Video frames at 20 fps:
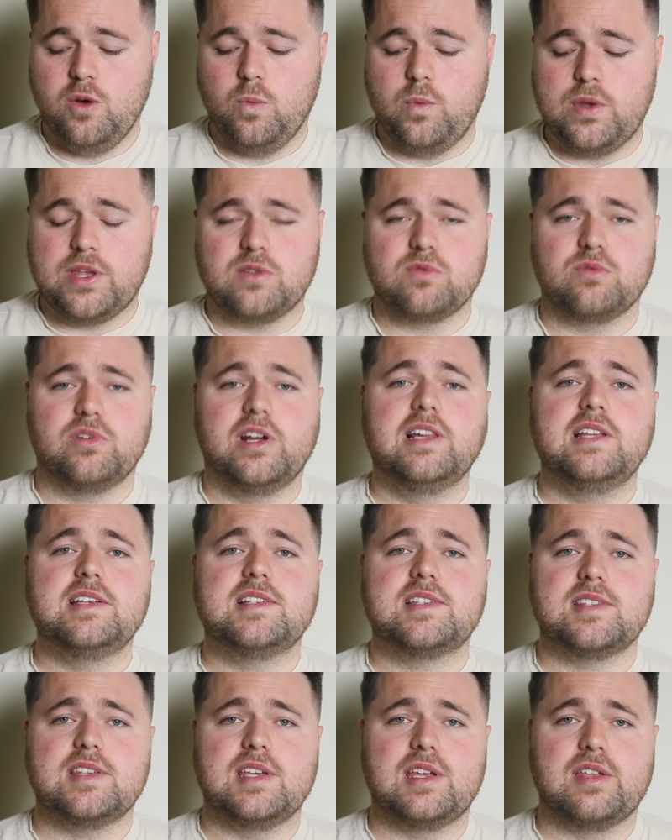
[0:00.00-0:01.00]
We can really
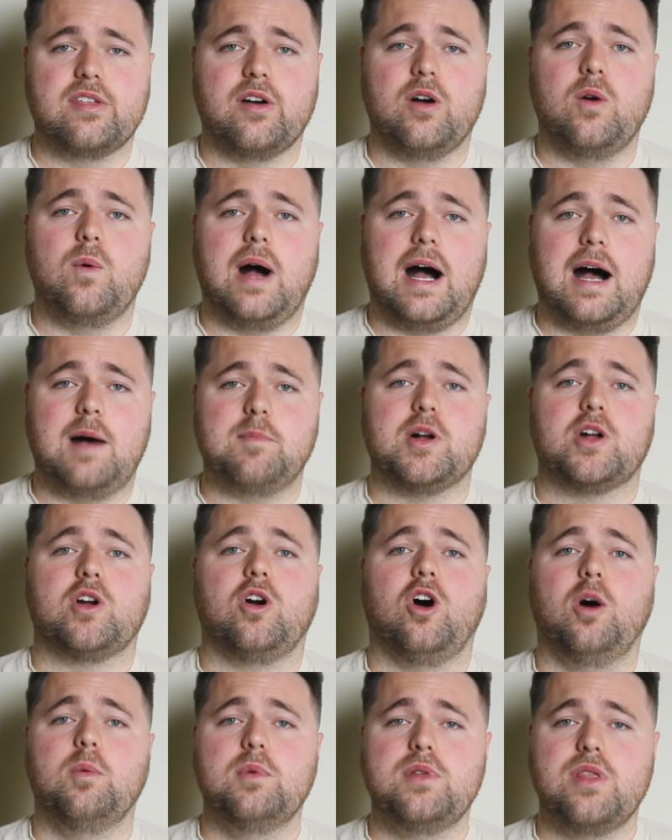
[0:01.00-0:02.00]
see though a
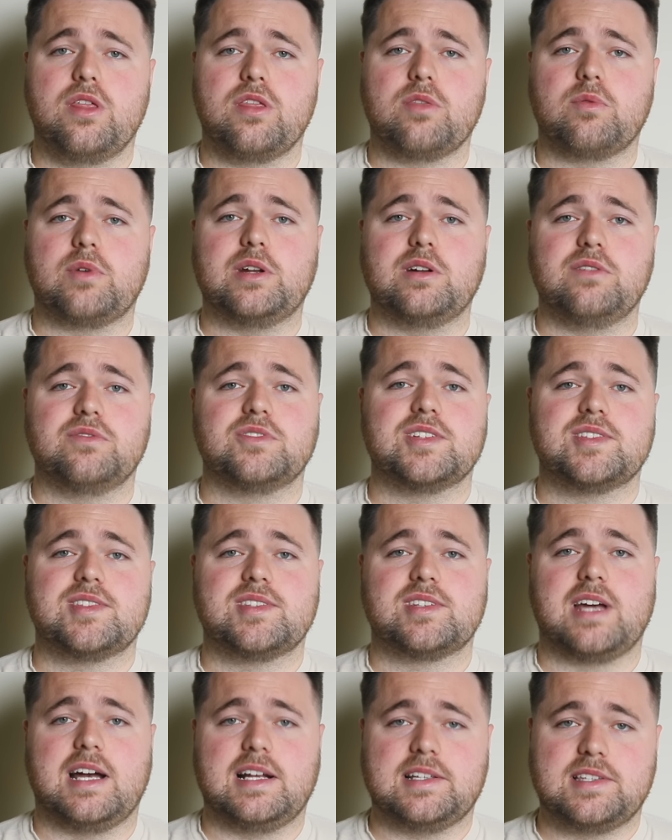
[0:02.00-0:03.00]
common thread I've
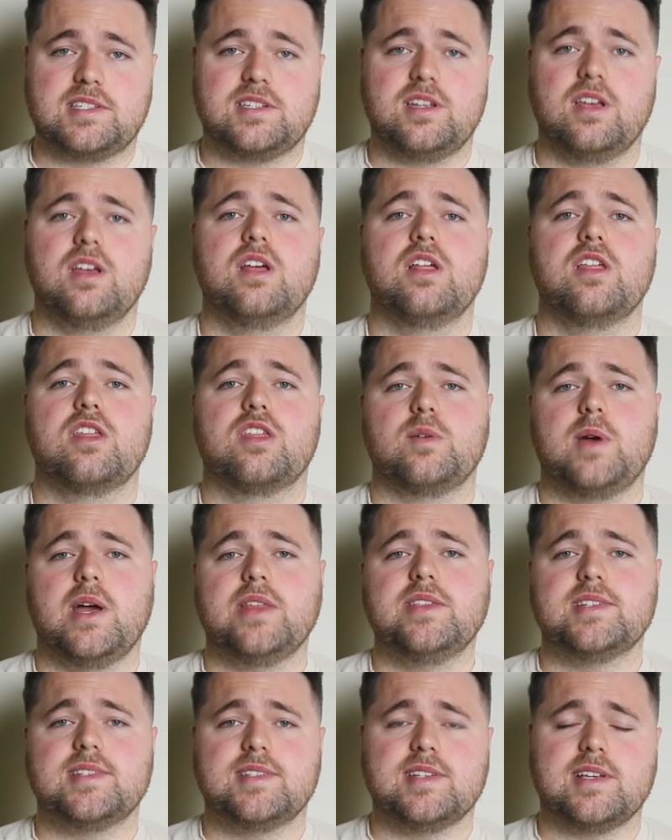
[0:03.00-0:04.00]
discussed
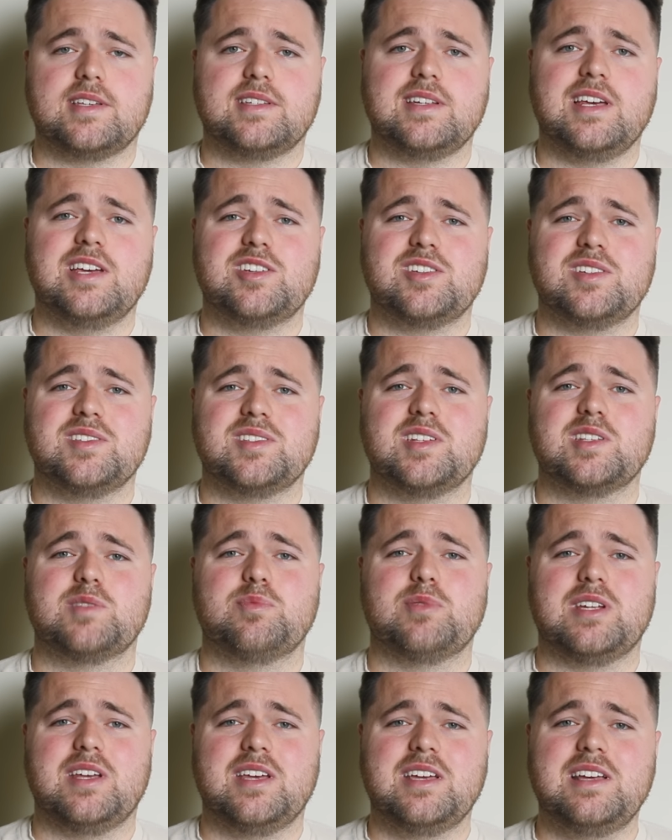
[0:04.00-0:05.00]
throughout the Six Nations has
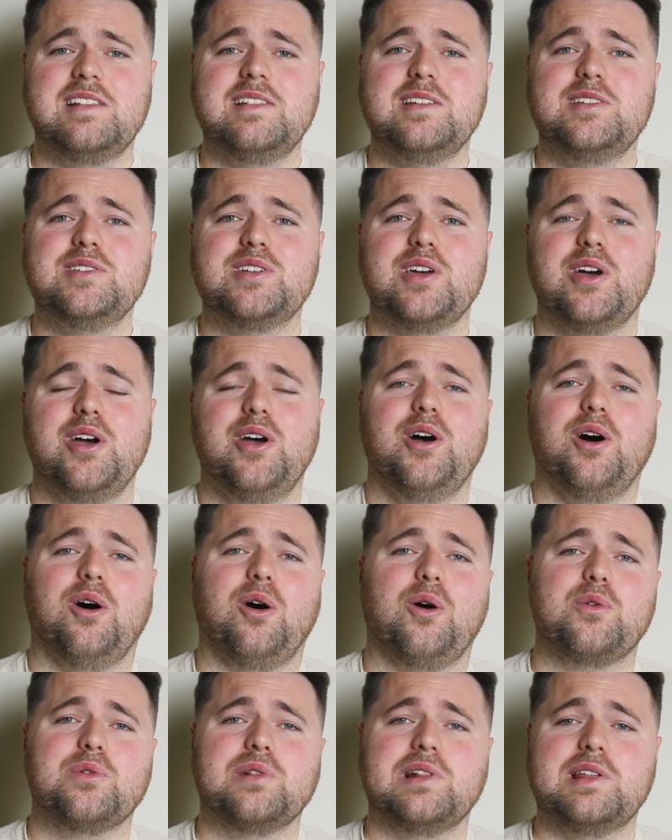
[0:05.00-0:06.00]
been England
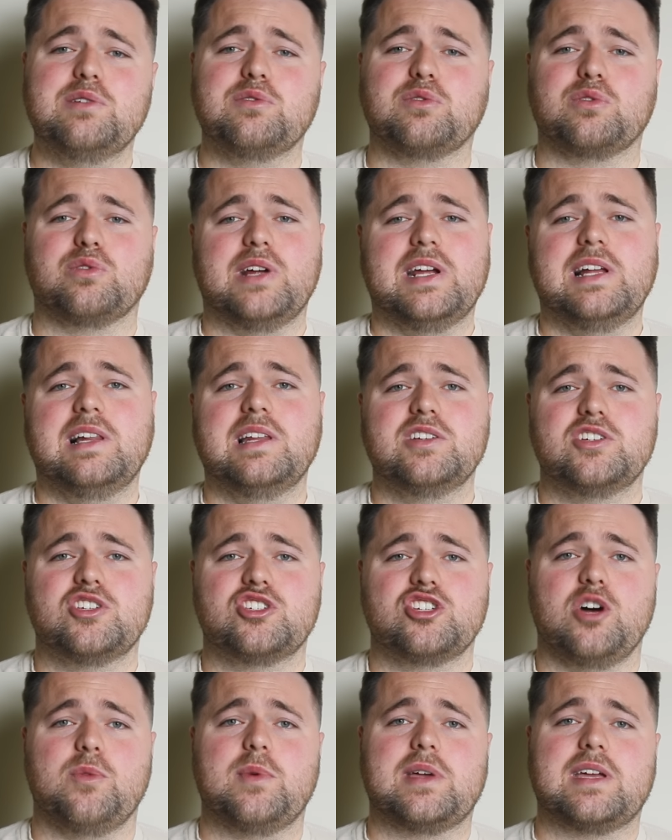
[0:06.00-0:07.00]
only really
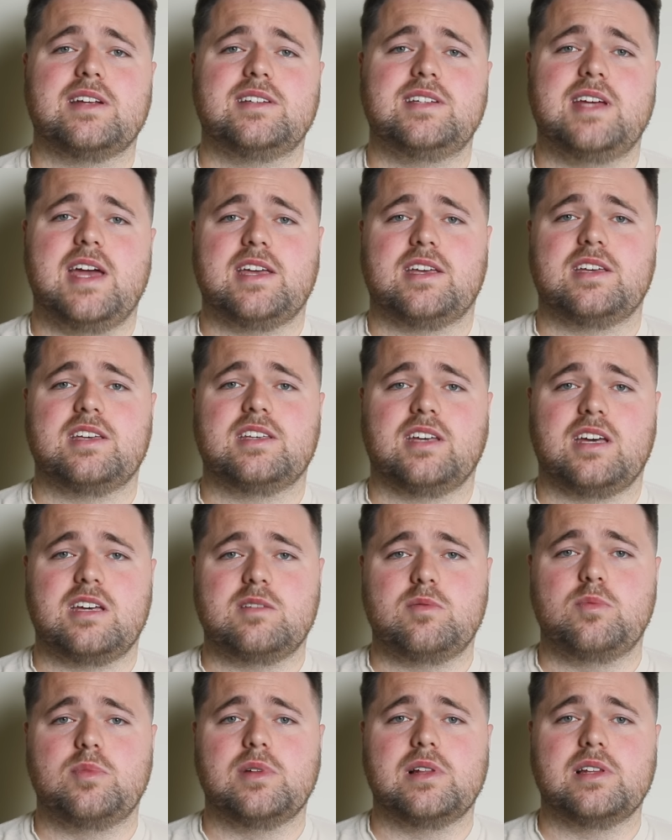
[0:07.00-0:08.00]
showing attacking
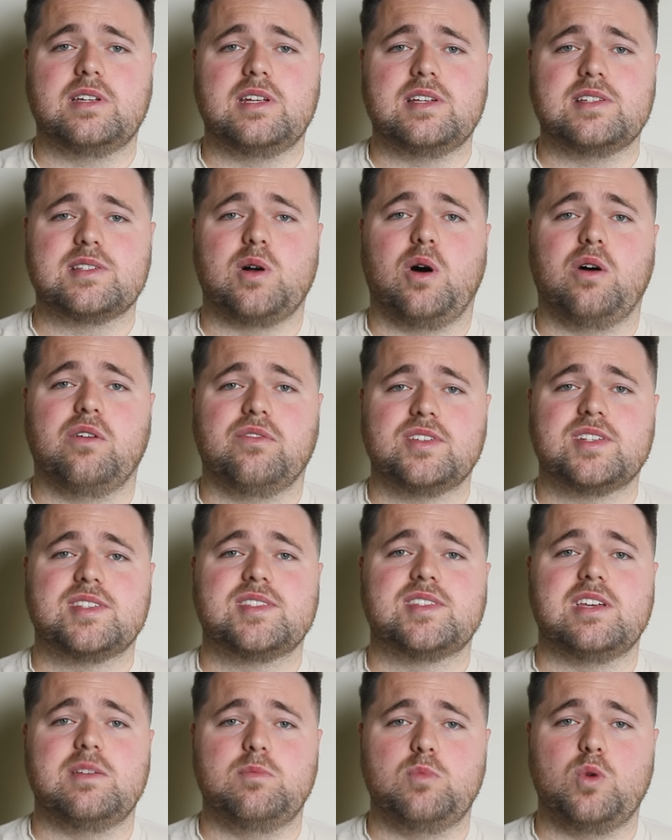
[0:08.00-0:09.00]
capabilities off
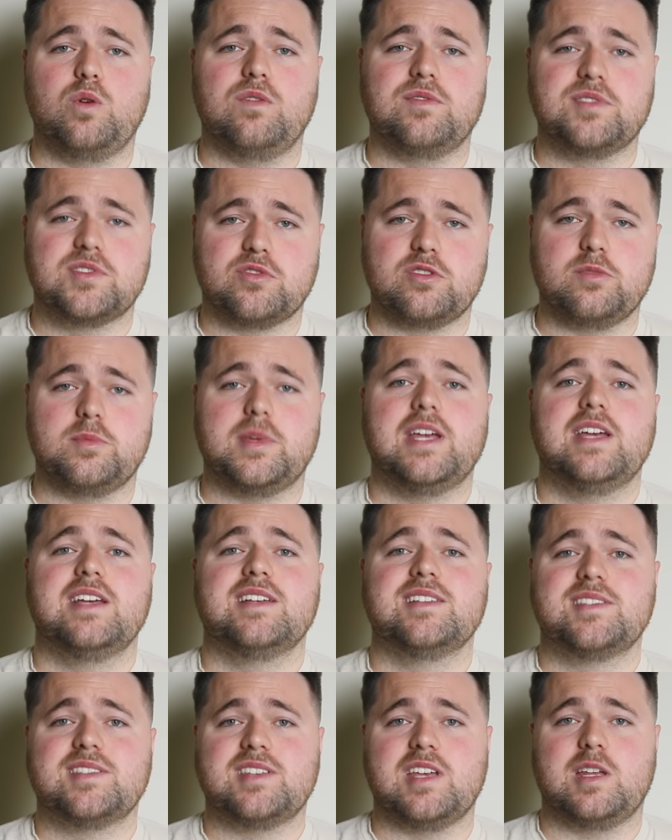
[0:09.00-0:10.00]
set moves from
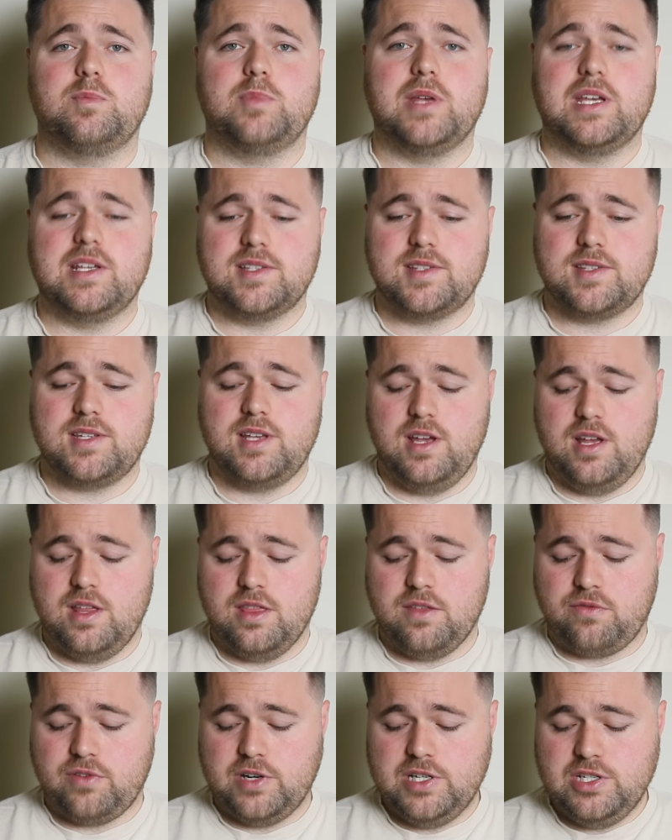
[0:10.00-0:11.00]
set piece.
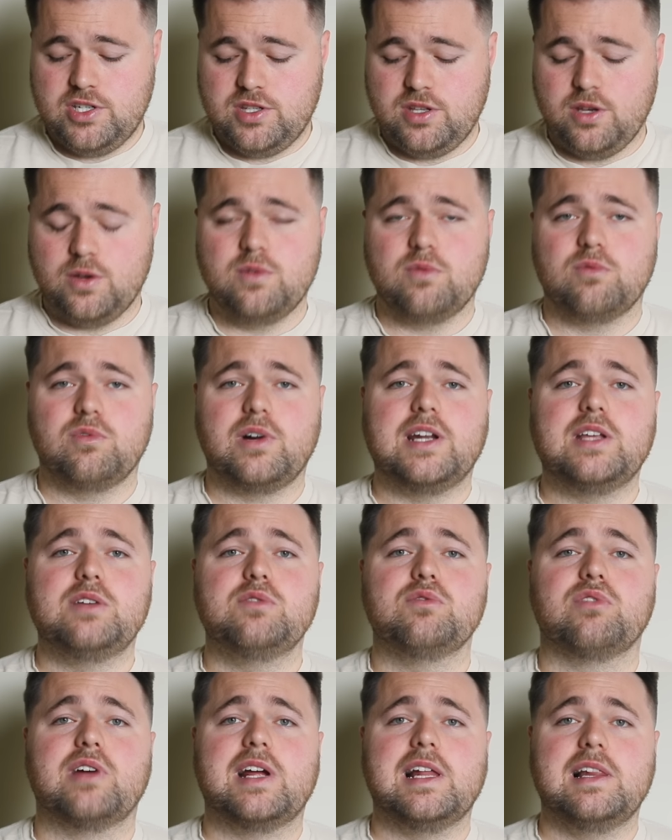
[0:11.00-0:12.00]
The French though
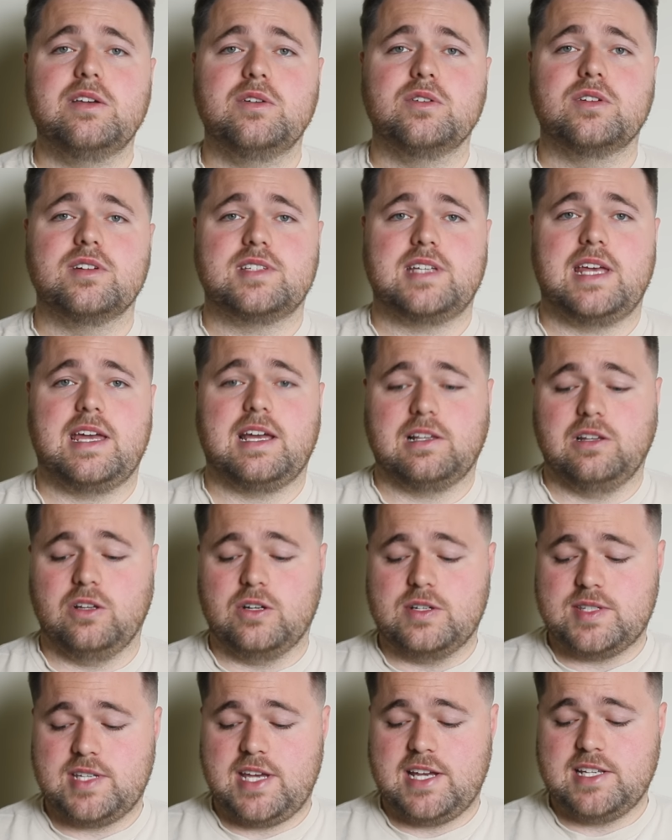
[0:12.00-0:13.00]
running really good attack
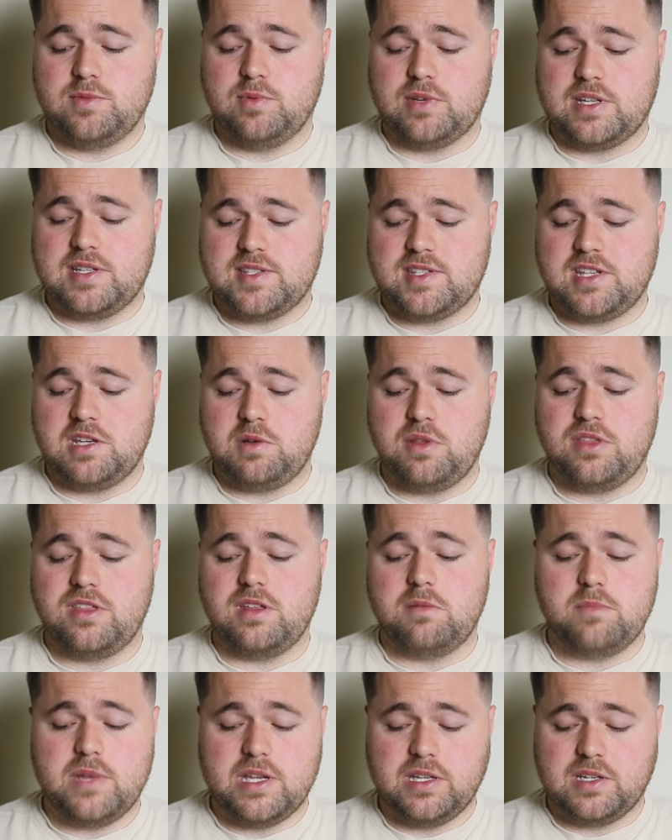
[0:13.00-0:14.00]
lines, as we can see with
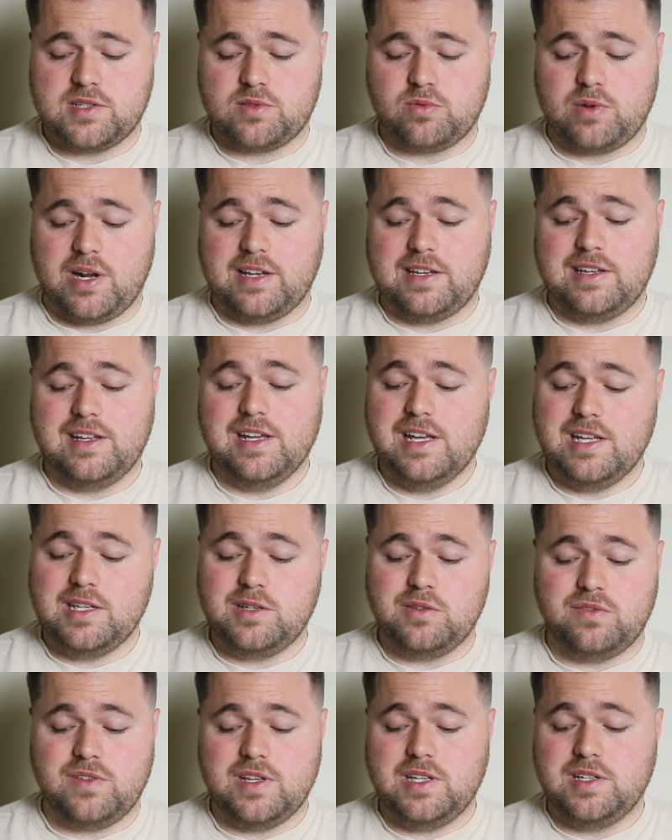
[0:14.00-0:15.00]
their meters run,
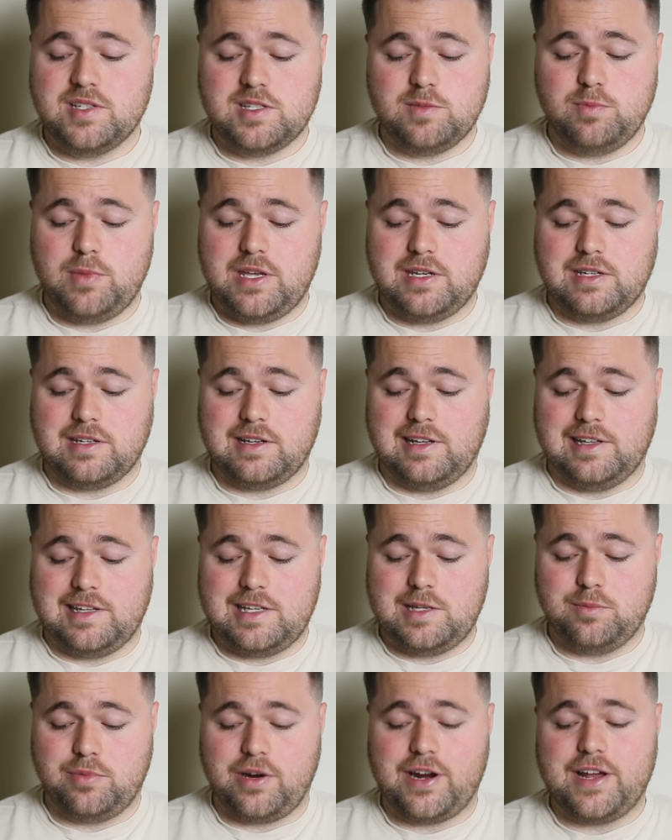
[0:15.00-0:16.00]
defenders beaten,
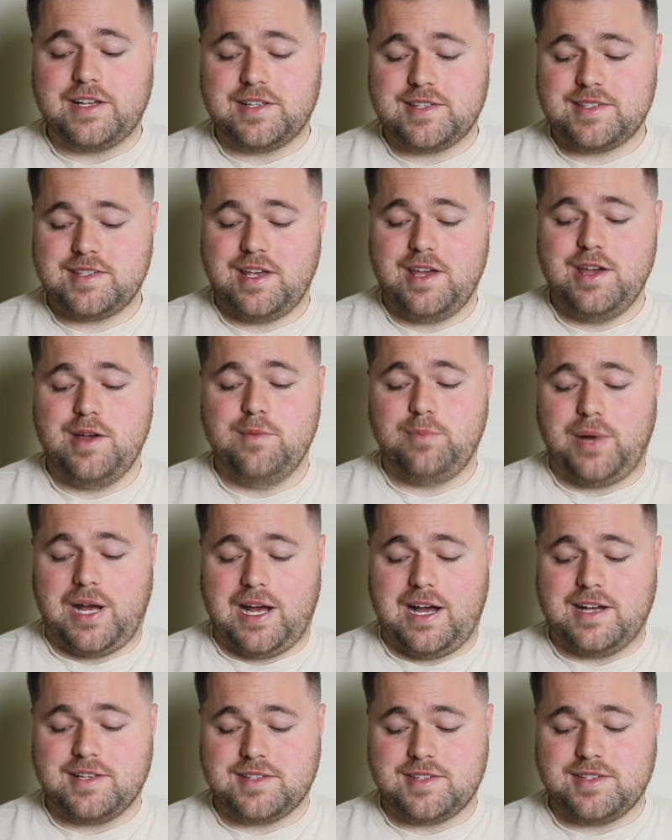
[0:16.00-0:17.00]
clean breaks,
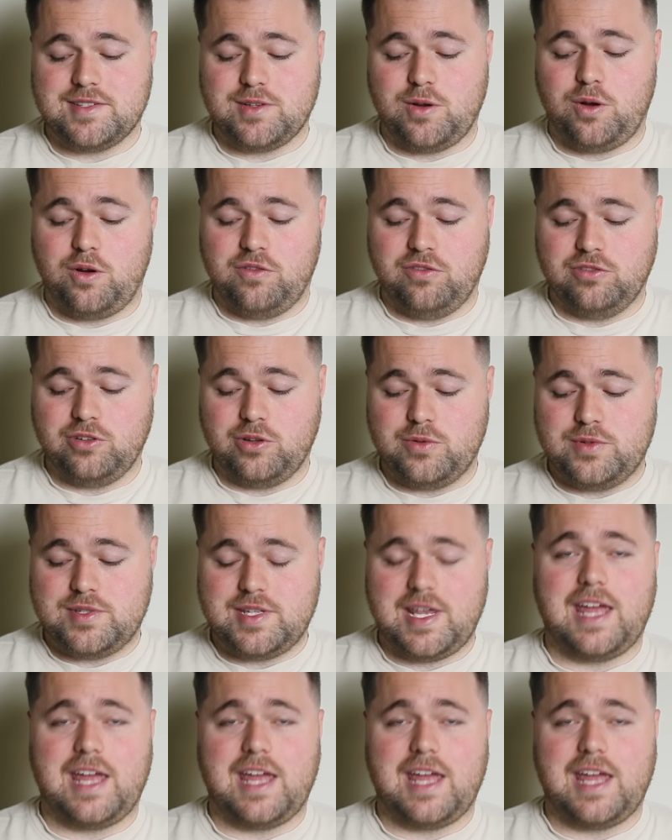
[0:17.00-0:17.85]
passes, offloads